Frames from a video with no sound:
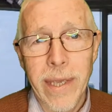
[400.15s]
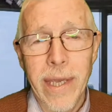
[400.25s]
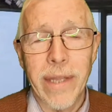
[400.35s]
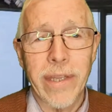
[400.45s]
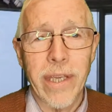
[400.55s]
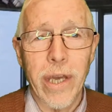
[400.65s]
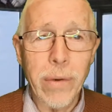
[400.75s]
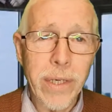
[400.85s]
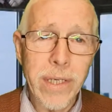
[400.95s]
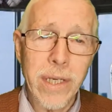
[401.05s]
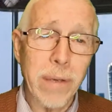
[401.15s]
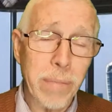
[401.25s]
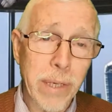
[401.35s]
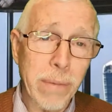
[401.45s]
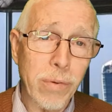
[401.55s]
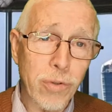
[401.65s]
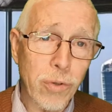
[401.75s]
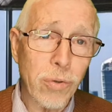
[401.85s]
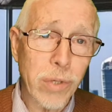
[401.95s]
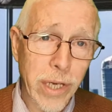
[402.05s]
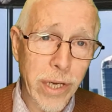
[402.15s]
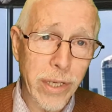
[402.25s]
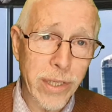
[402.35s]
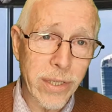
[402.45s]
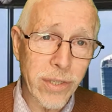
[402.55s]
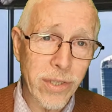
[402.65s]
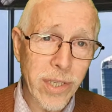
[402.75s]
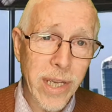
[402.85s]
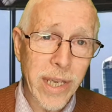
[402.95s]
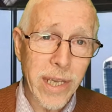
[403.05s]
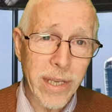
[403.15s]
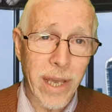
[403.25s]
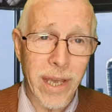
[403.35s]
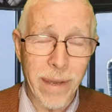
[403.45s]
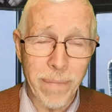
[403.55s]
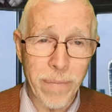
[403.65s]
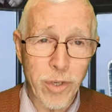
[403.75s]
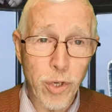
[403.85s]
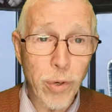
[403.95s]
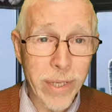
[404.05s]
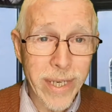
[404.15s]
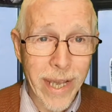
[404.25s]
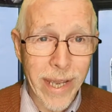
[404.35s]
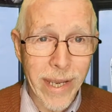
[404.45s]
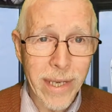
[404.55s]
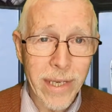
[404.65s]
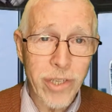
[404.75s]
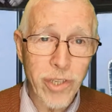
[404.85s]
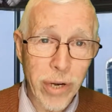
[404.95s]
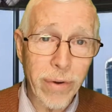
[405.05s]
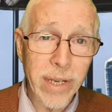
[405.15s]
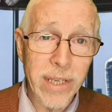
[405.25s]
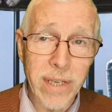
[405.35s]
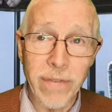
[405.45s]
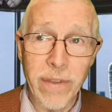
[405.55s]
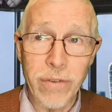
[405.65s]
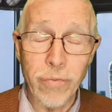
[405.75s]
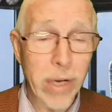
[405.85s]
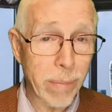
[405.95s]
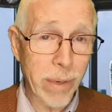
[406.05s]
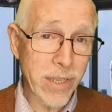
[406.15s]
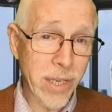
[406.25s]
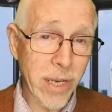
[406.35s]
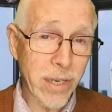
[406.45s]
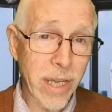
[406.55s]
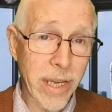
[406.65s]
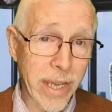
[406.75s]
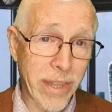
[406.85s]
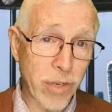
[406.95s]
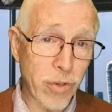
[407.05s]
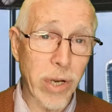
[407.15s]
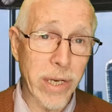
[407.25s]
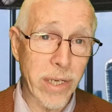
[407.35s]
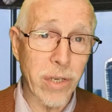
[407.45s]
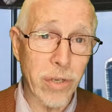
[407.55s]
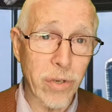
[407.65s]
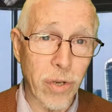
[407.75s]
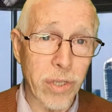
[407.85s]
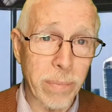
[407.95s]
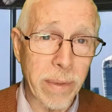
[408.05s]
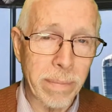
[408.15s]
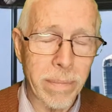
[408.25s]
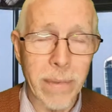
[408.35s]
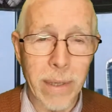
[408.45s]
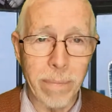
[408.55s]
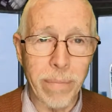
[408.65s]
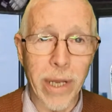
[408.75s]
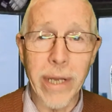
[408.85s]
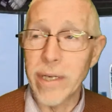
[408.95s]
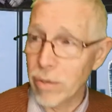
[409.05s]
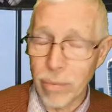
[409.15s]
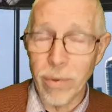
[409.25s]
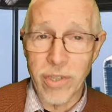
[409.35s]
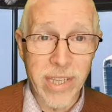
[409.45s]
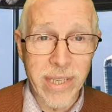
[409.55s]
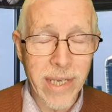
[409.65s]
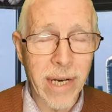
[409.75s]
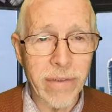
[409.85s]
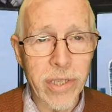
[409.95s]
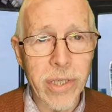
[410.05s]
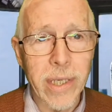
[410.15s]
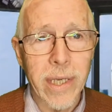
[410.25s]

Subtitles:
And the only time people draw curtains during the day generally is if there's really bright sunlight and they're trying not to be blinded, or they want to see the television,